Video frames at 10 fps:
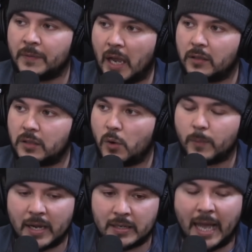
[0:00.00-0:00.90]
Holodomor
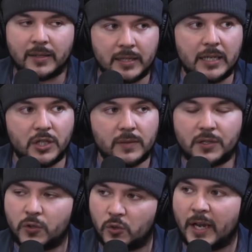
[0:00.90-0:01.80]
by not teaching
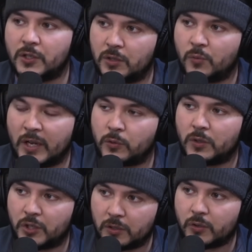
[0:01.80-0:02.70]
this to grade
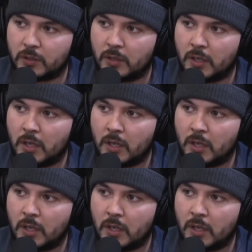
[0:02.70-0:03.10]
school children?